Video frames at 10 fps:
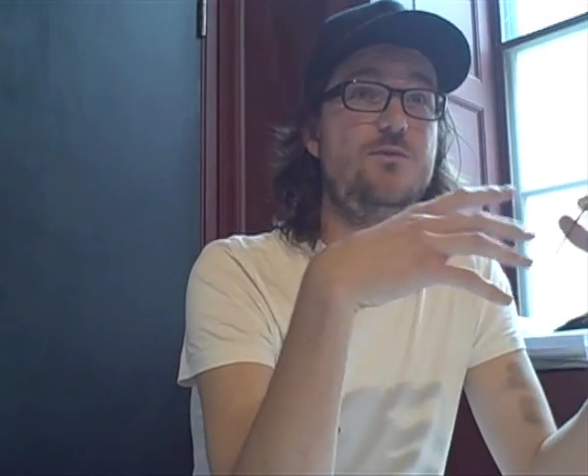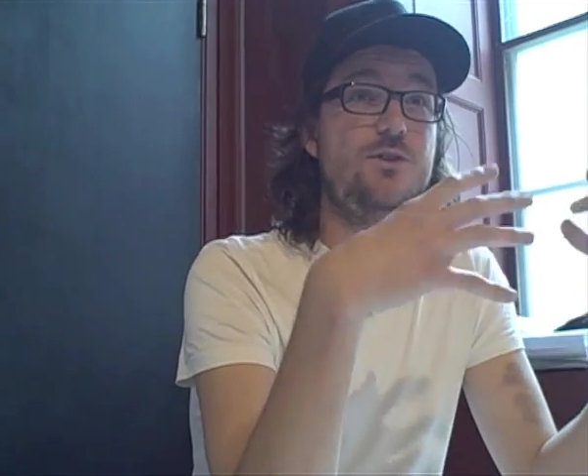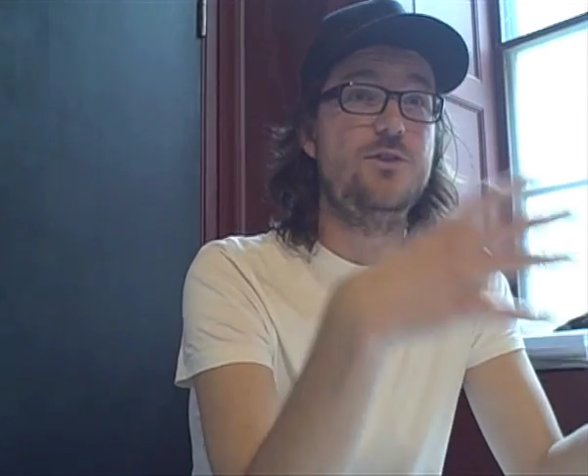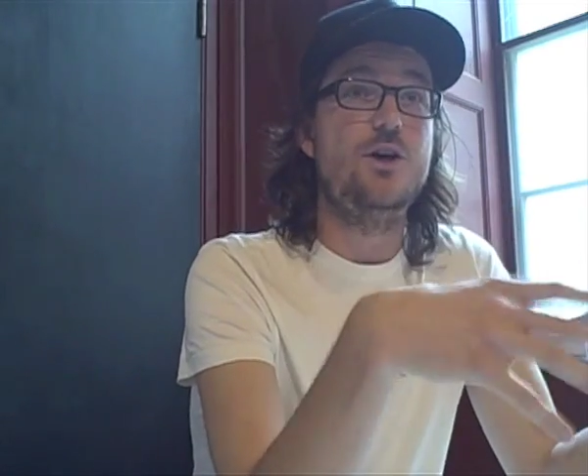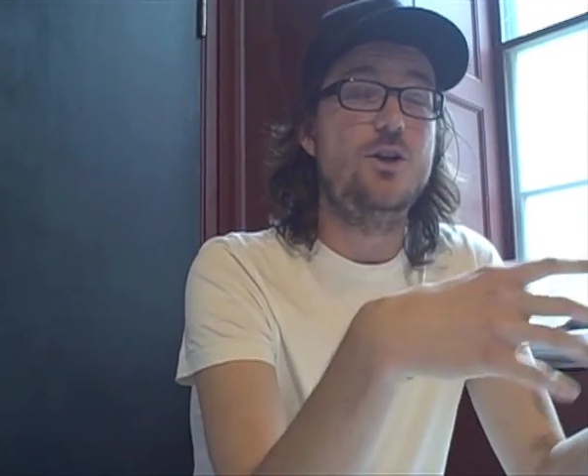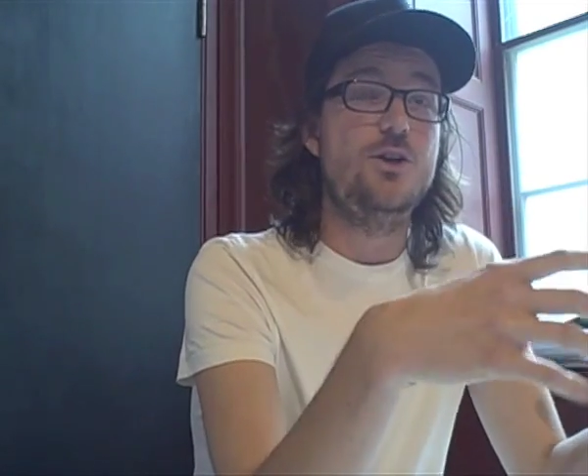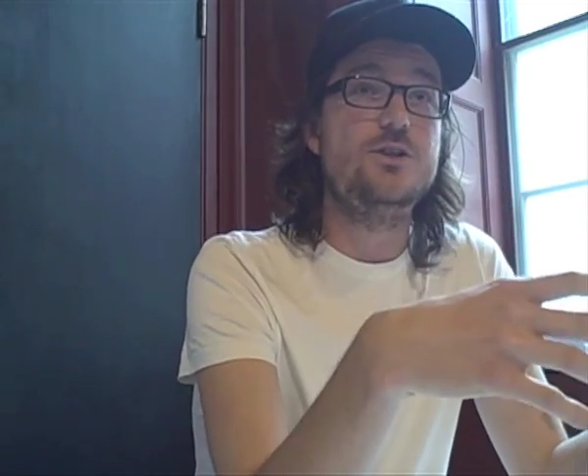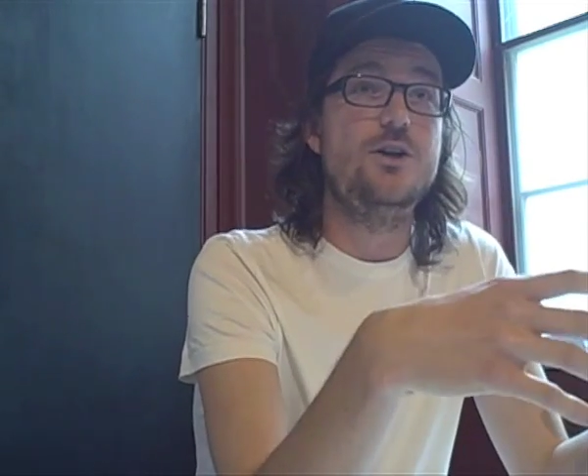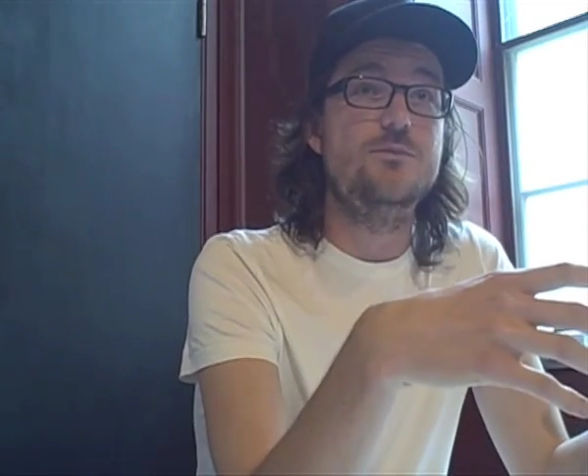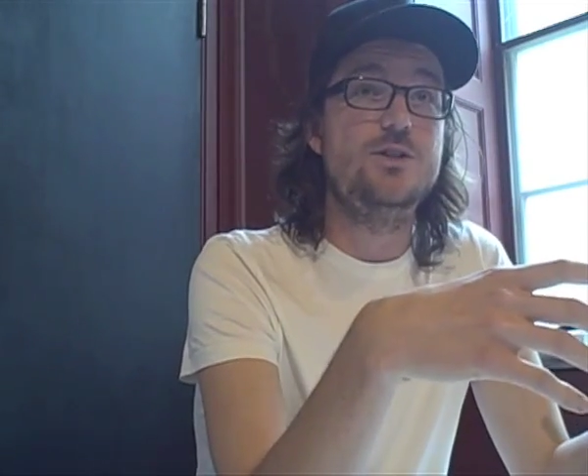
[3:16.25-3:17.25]
devote a lot of
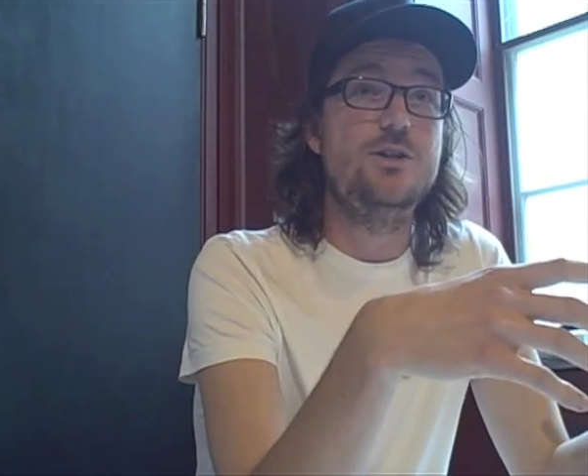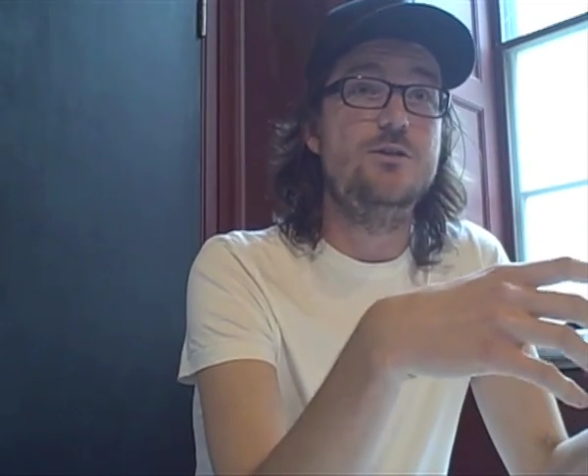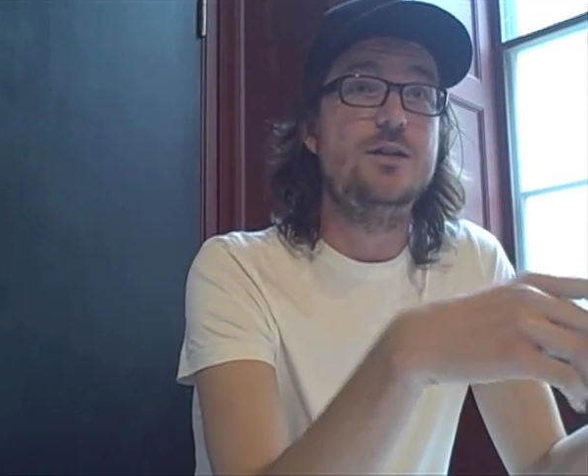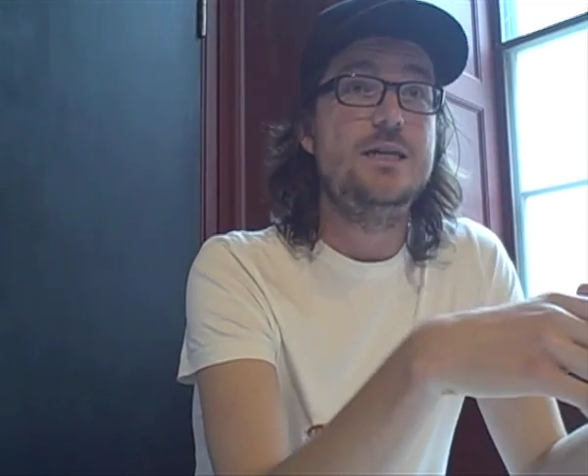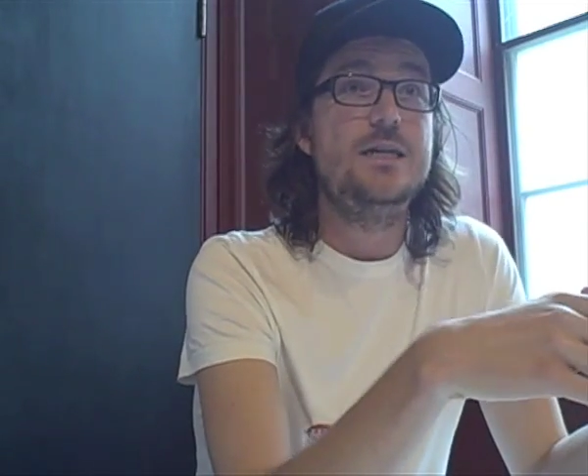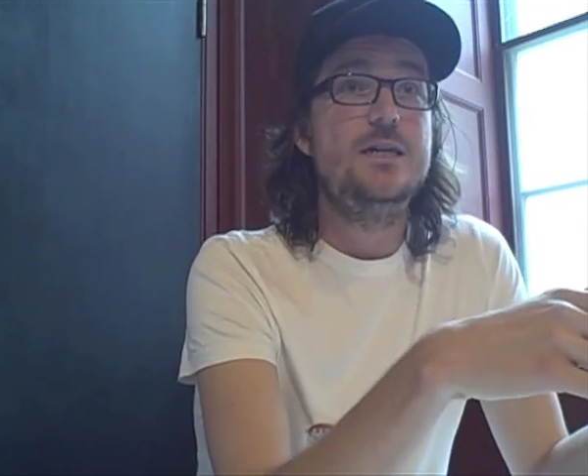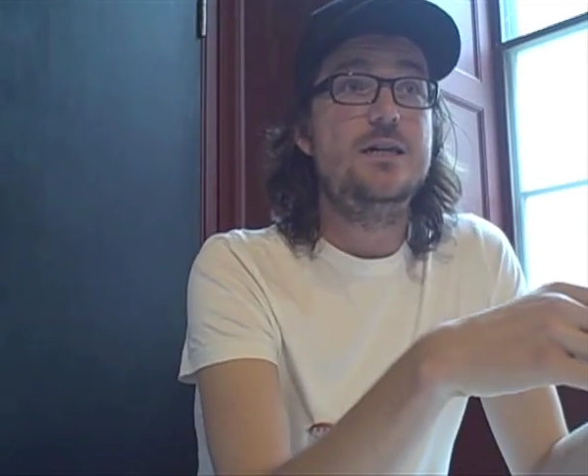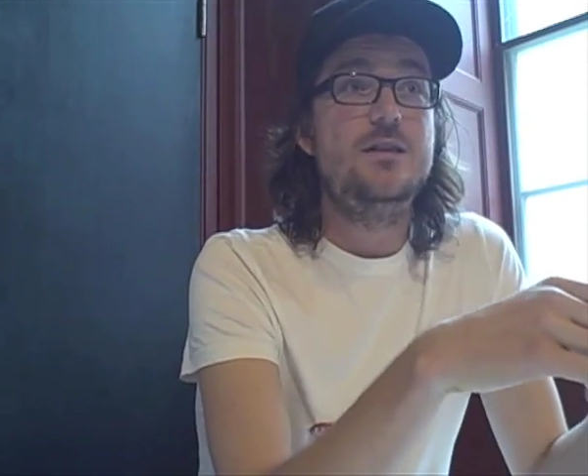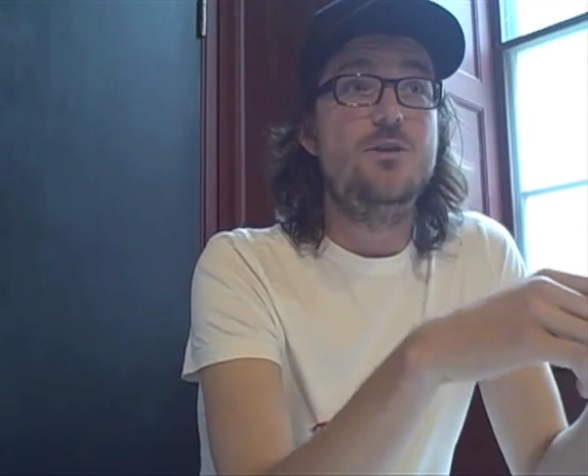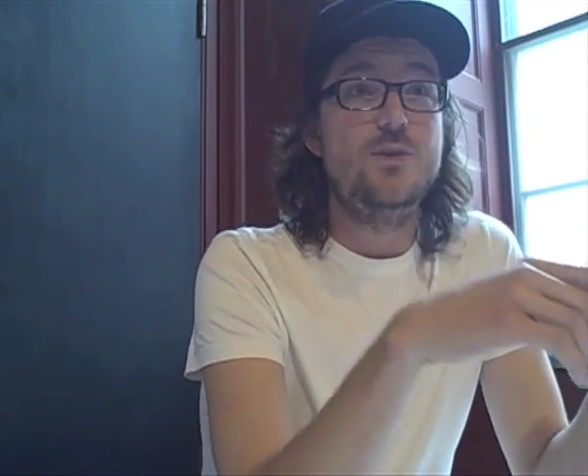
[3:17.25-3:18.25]
time to,
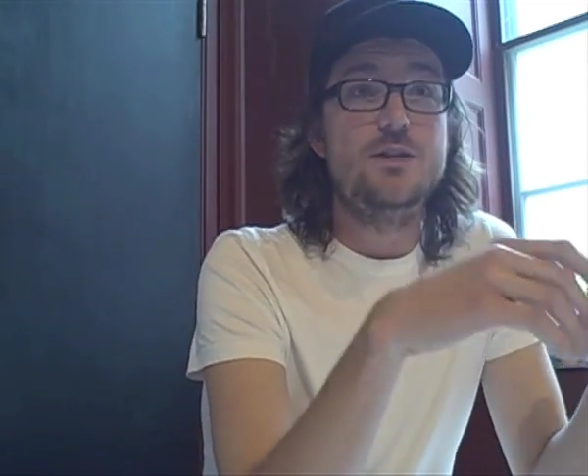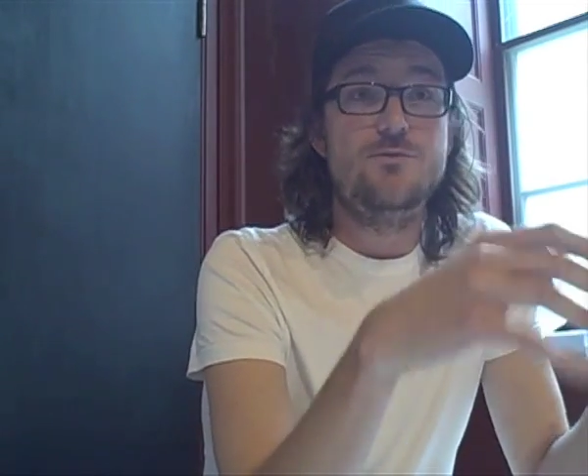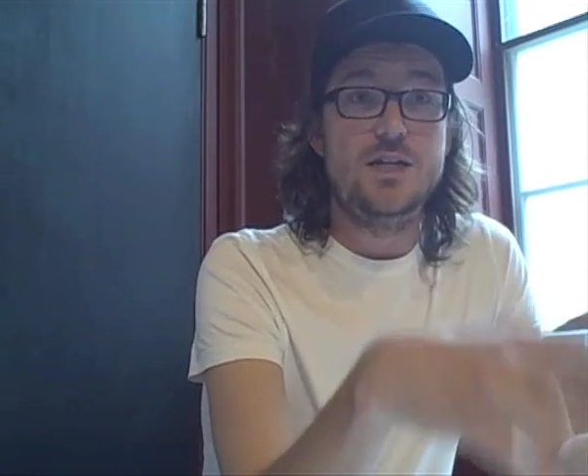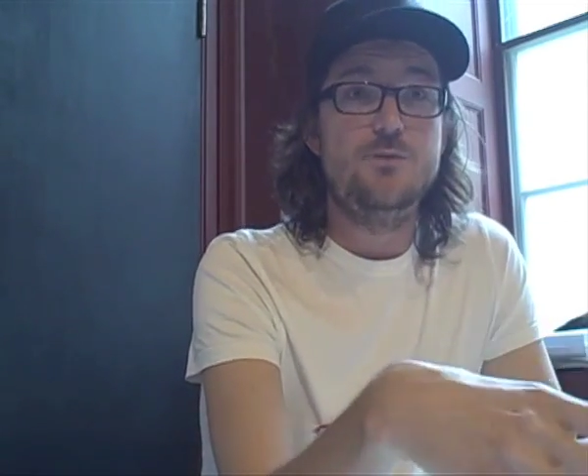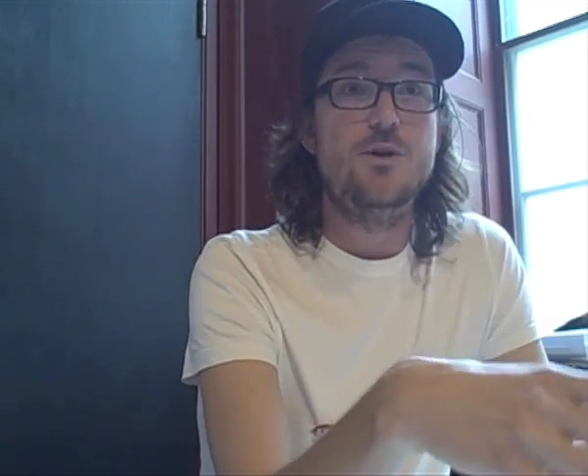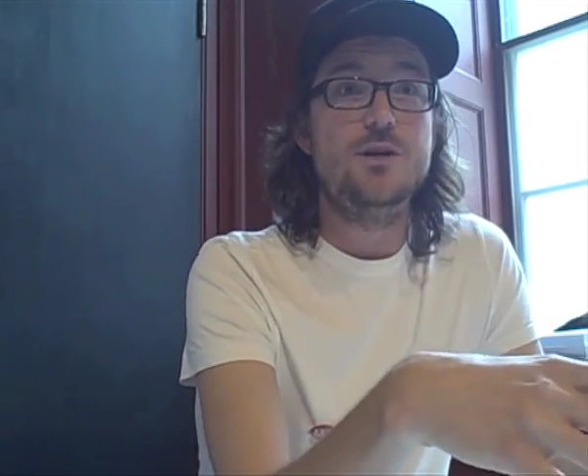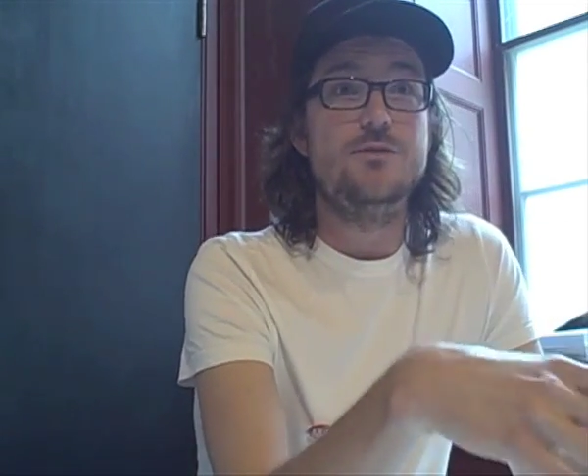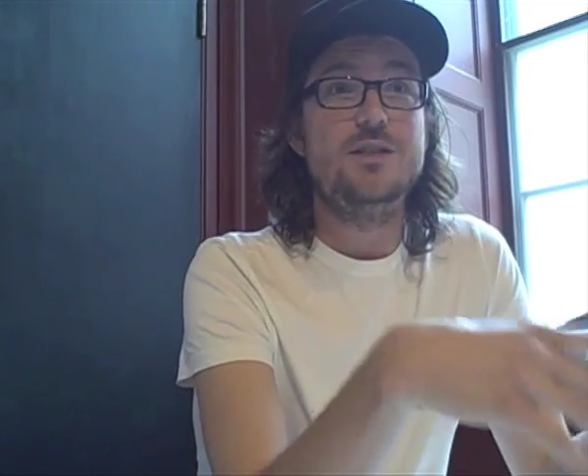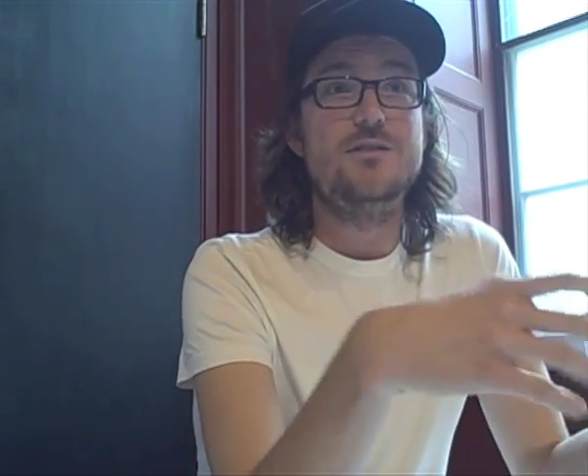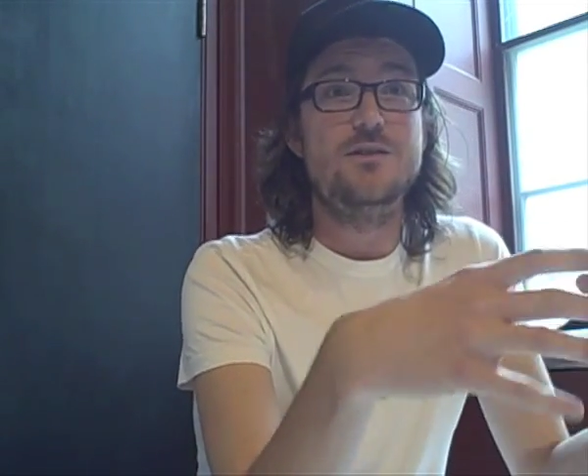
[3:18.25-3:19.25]
that we can really work
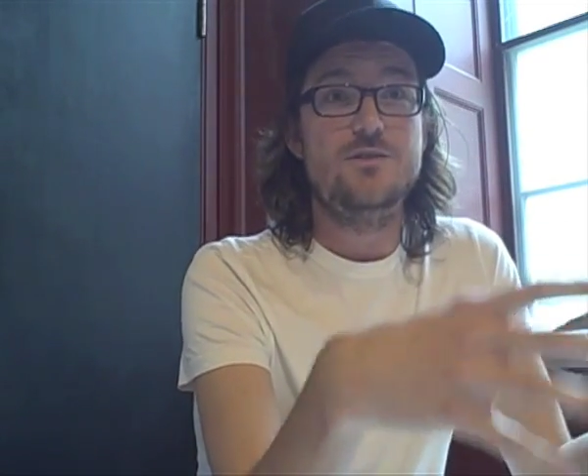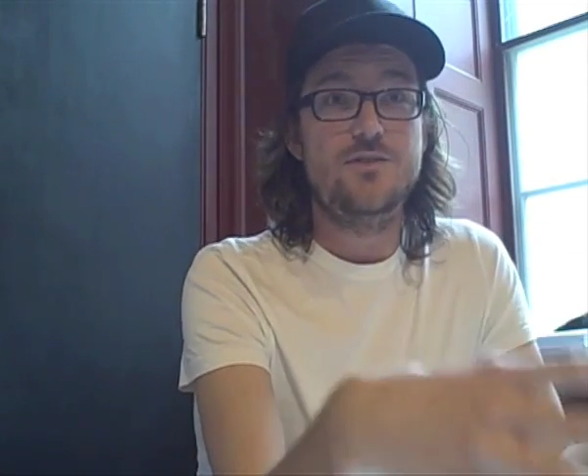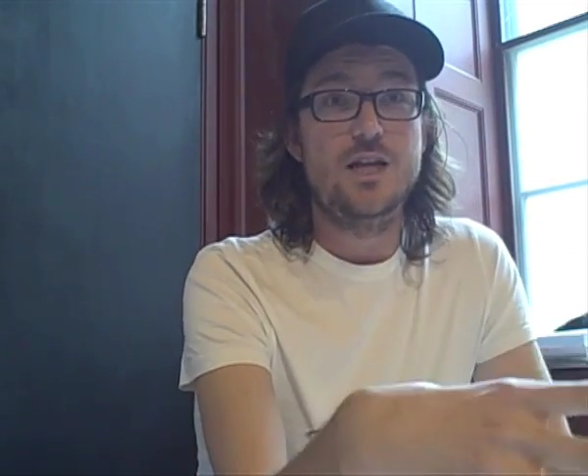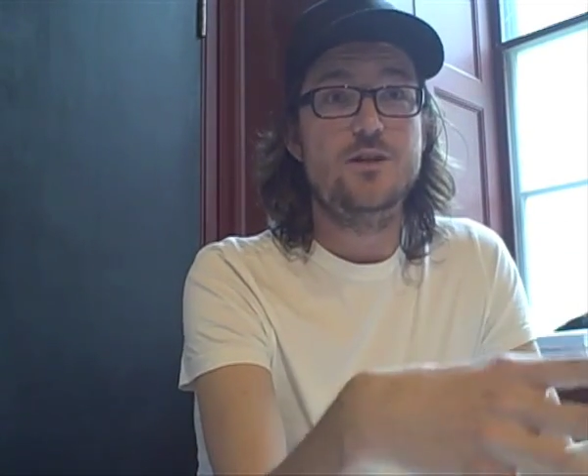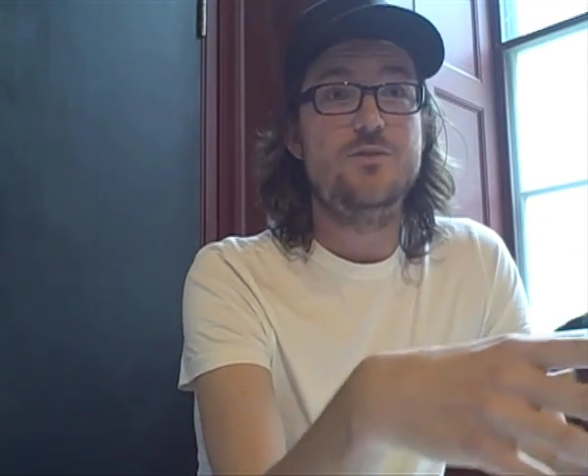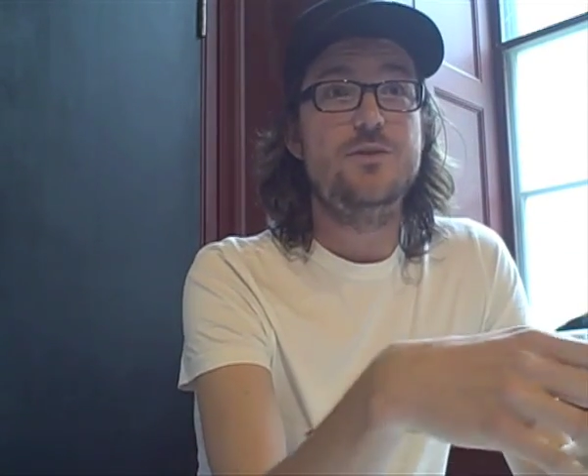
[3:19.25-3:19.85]
with and develop.